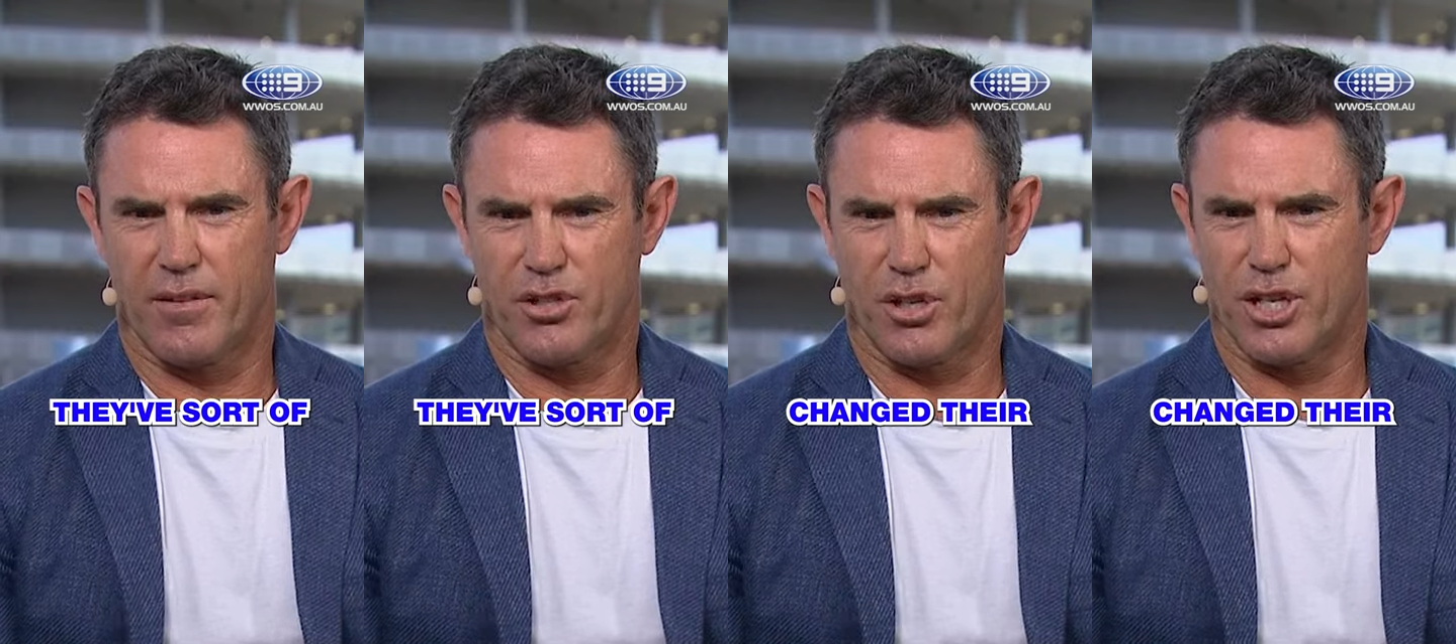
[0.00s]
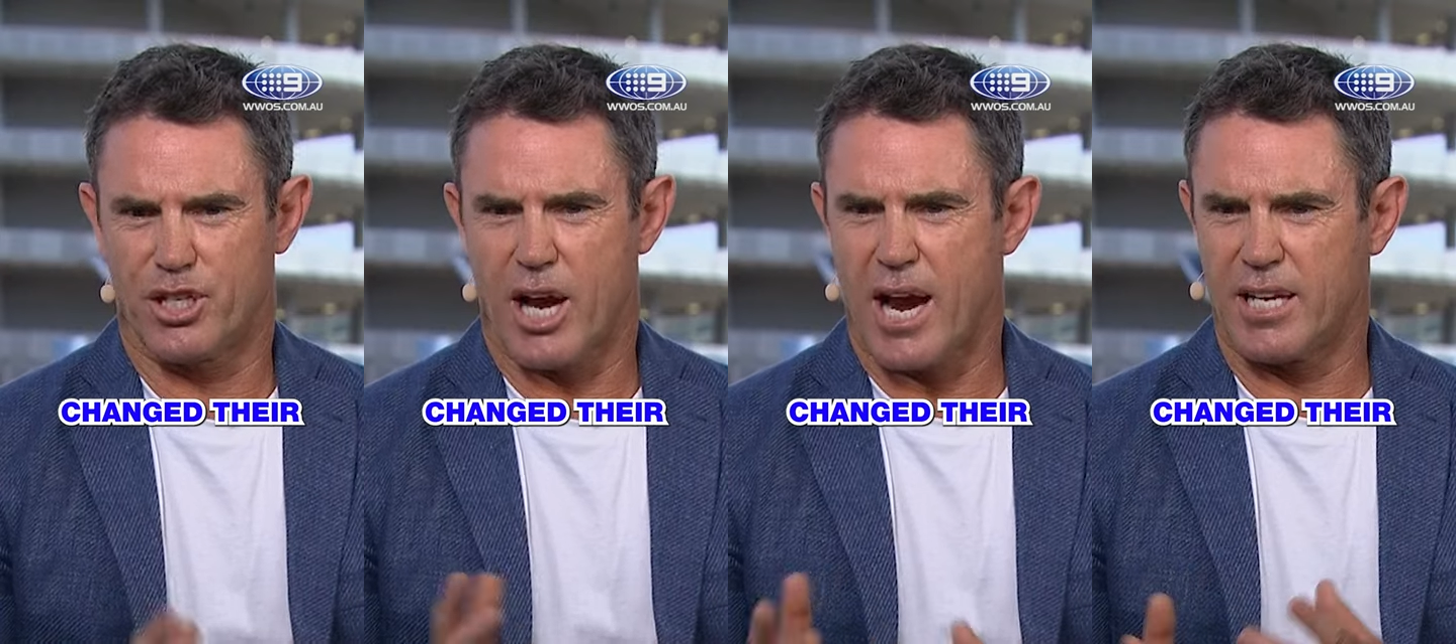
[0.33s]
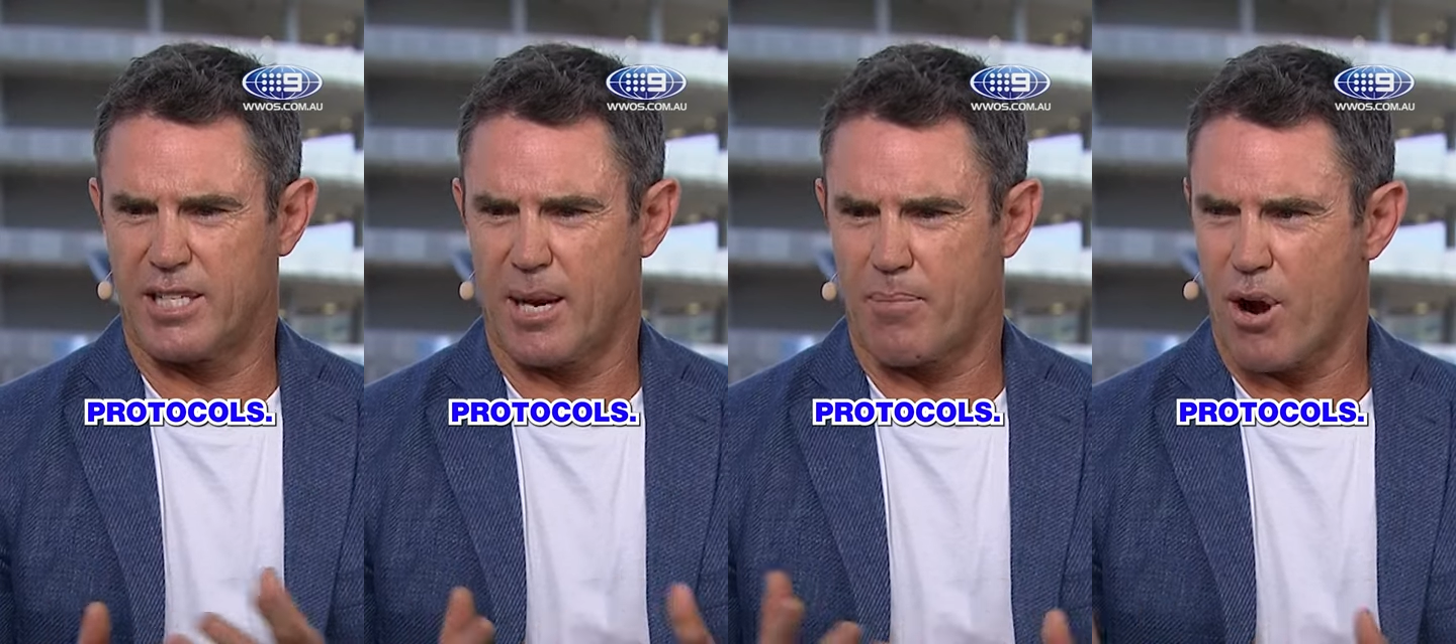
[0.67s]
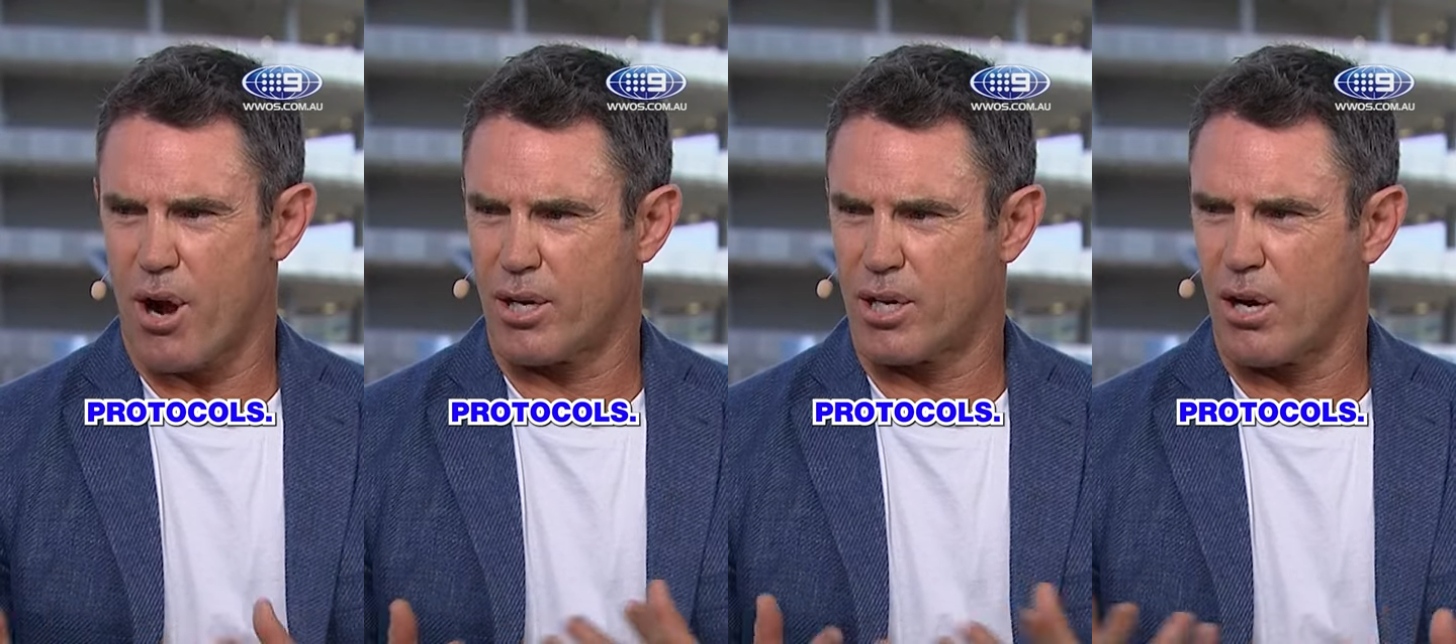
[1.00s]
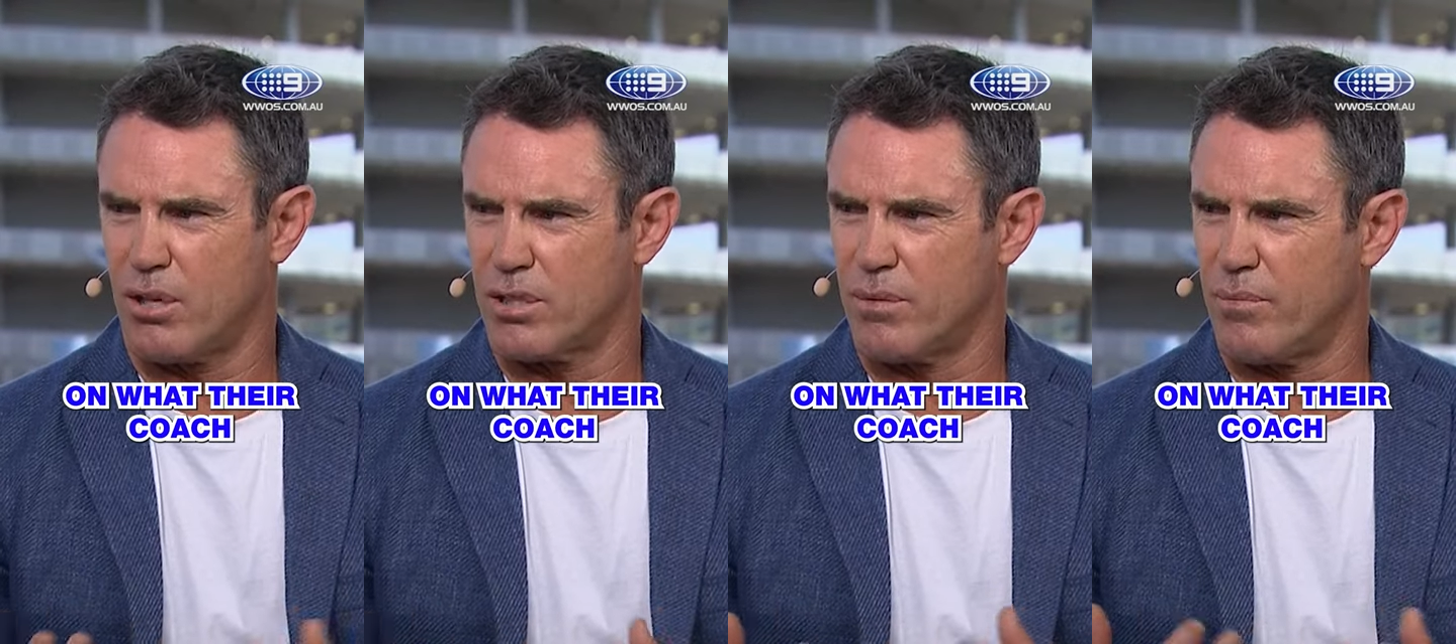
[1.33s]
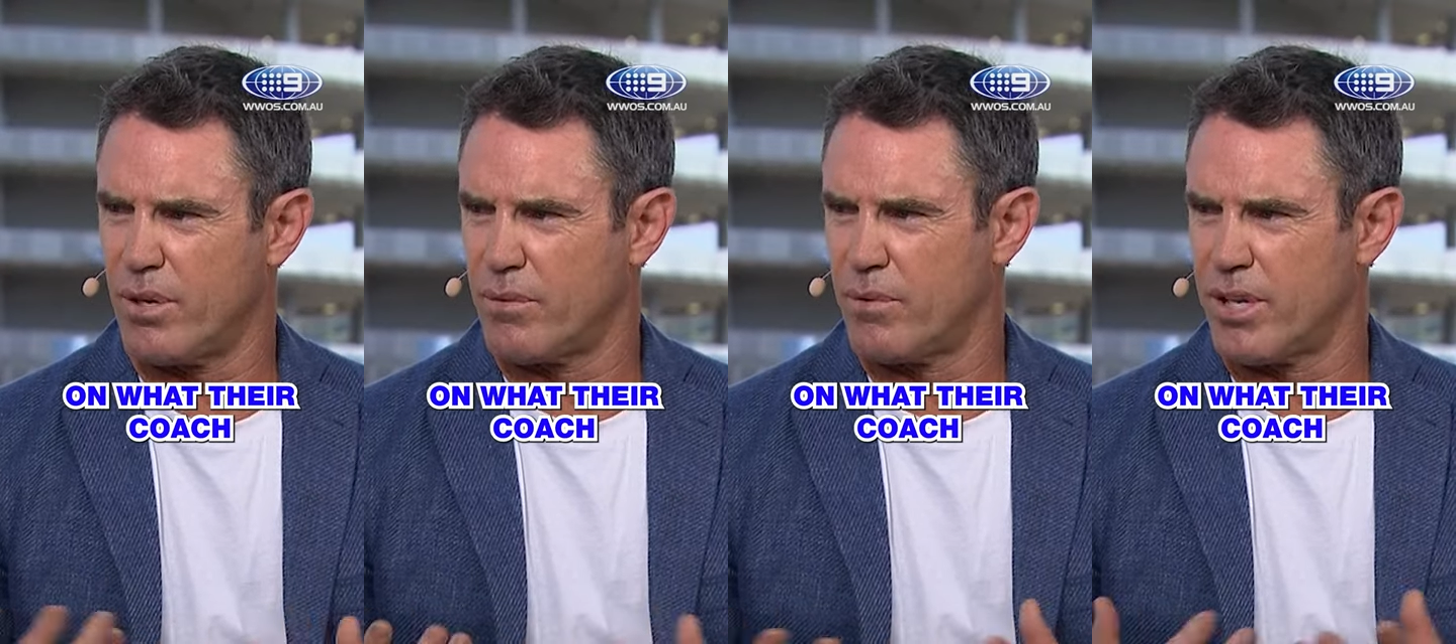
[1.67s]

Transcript: sort of changed their protocols on what, what